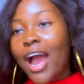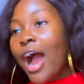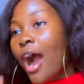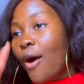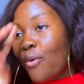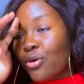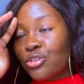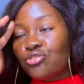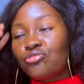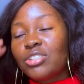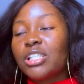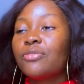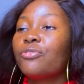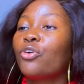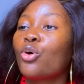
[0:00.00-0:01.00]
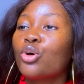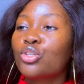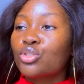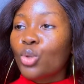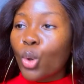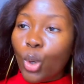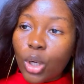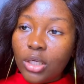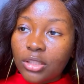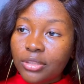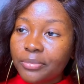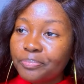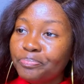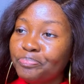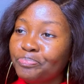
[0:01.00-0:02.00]
I was really focused
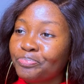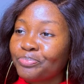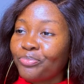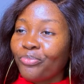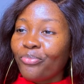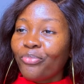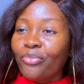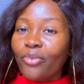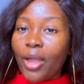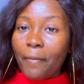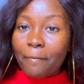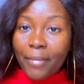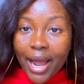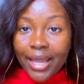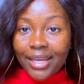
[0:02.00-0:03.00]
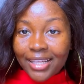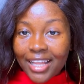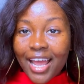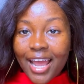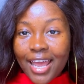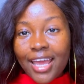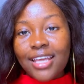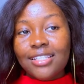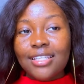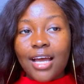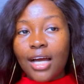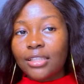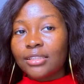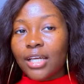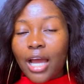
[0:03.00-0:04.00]
on my client
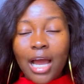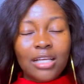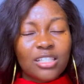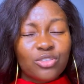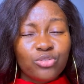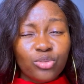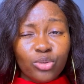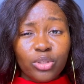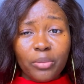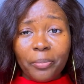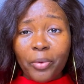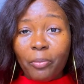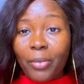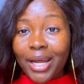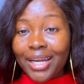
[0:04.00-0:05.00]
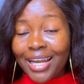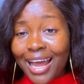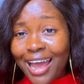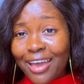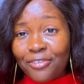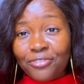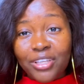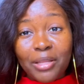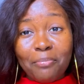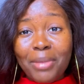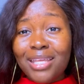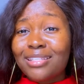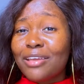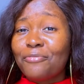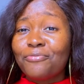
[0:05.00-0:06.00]
and I actually forgot about my life, and I
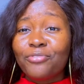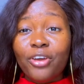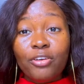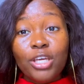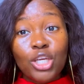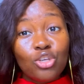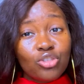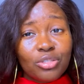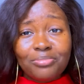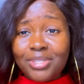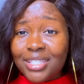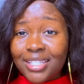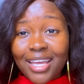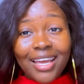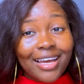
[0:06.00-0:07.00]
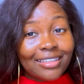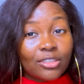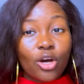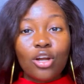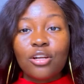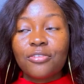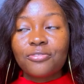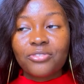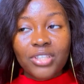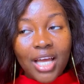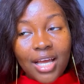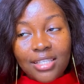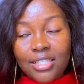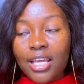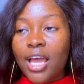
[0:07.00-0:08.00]
made a very huge mistake and all of
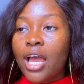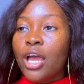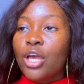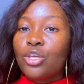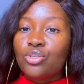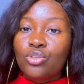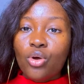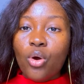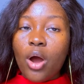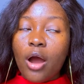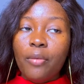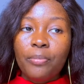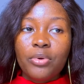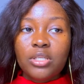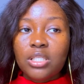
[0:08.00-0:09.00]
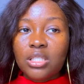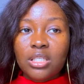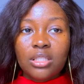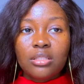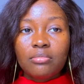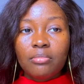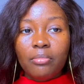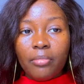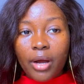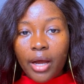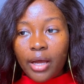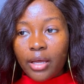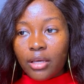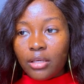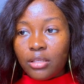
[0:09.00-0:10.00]
that. So I'm posting
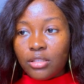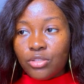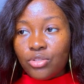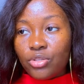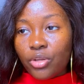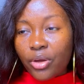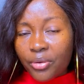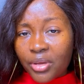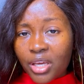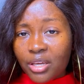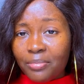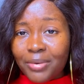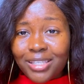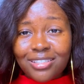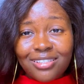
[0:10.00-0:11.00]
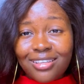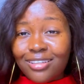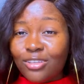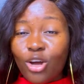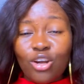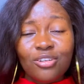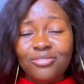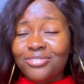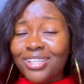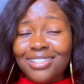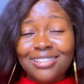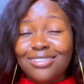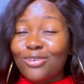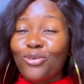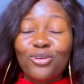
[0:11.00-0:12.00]
my story, my journey, and all of that,
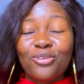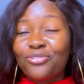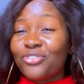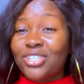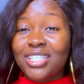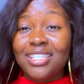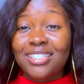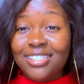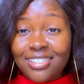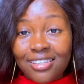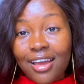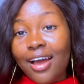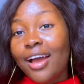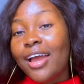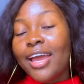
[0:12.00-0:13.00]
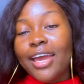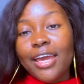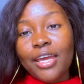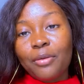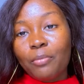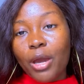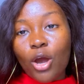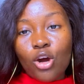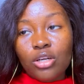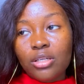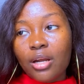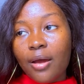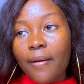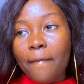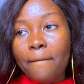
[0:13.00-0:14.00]
and all of those things in my
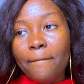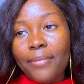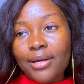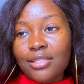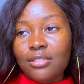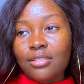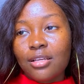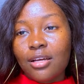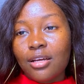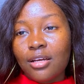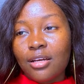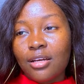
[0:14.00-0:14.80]
other personal